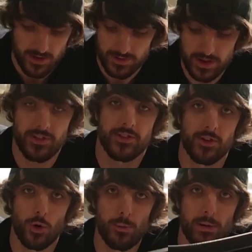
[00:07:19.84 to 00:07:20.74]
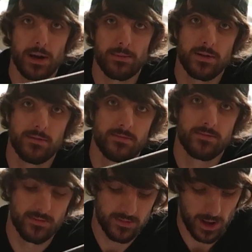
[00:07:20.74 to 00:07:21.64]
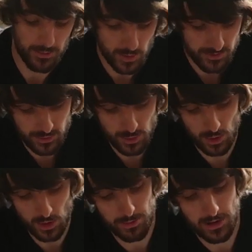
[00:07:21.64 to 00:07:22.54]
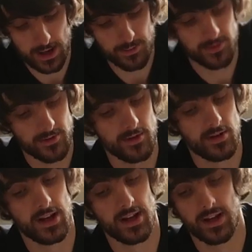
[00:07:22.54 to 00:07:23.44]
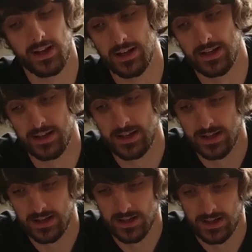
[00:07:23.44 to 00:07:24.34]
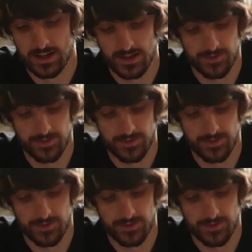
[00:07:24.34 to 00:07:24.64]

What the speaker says: This is an oil pipe. Comes with 2 oil pipes. So